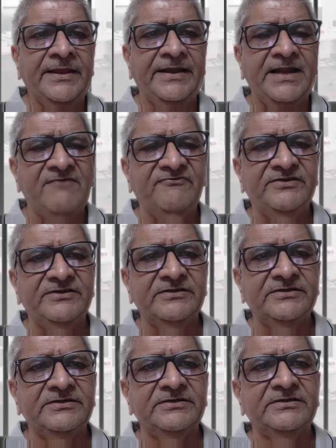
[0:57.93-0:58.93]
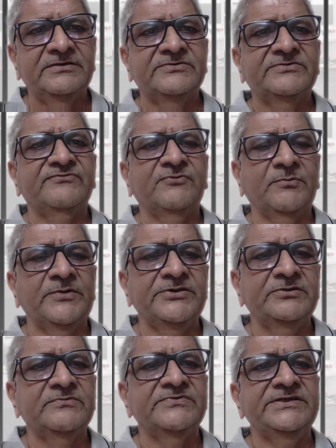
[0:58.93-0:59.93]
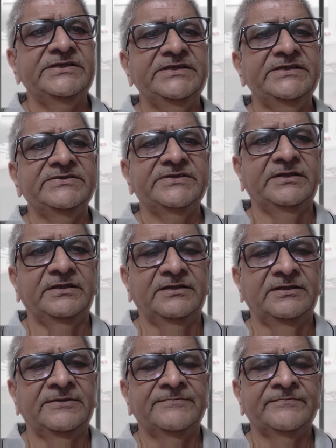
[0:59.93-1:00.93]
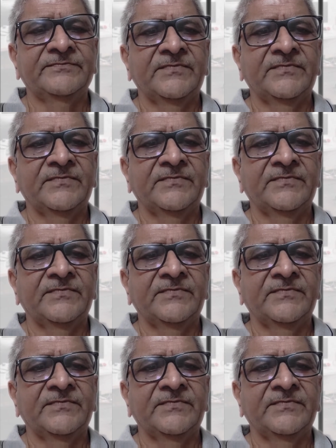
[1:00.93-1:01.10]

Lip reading: And after formation of CDSL,